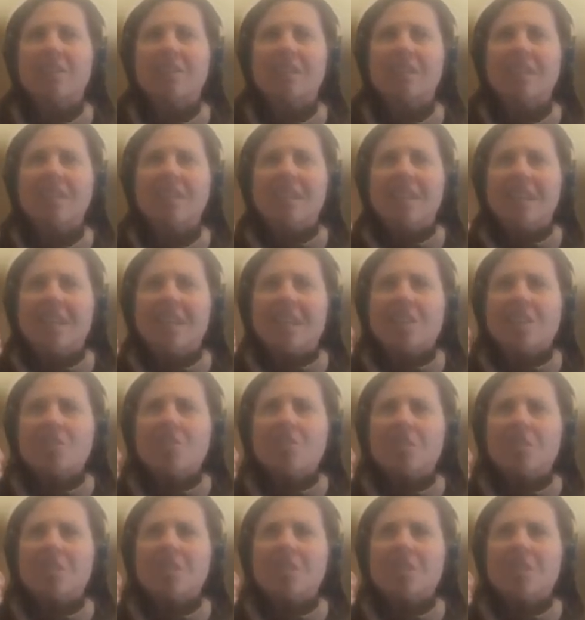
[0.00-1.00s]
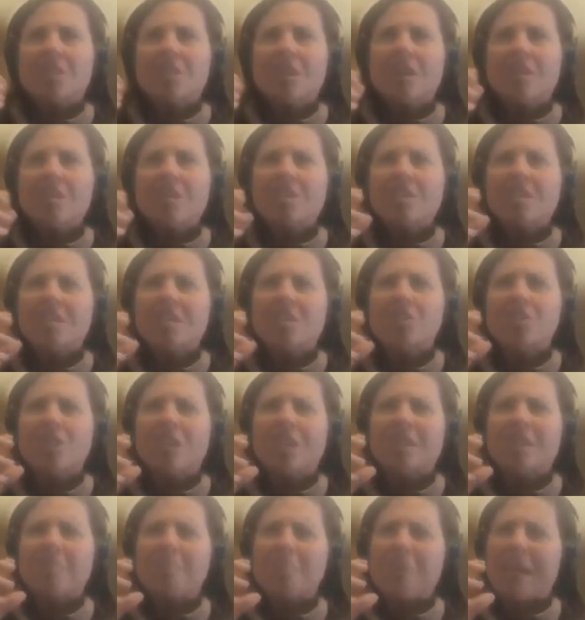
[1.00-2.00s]
And so they're constantly
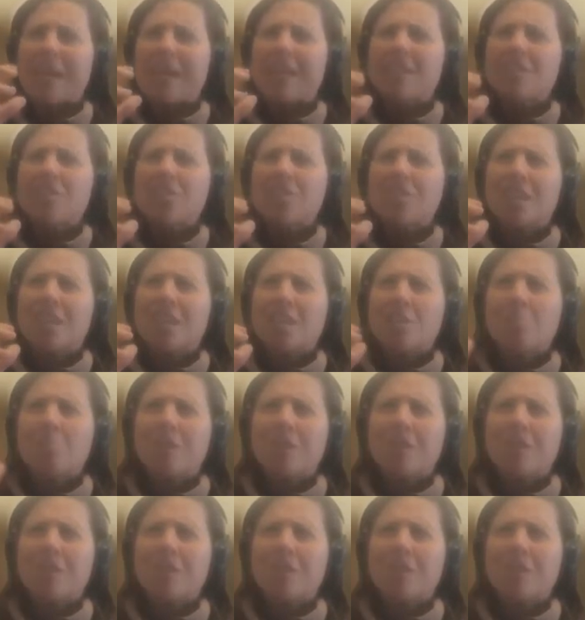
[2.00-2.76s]
trying to manage the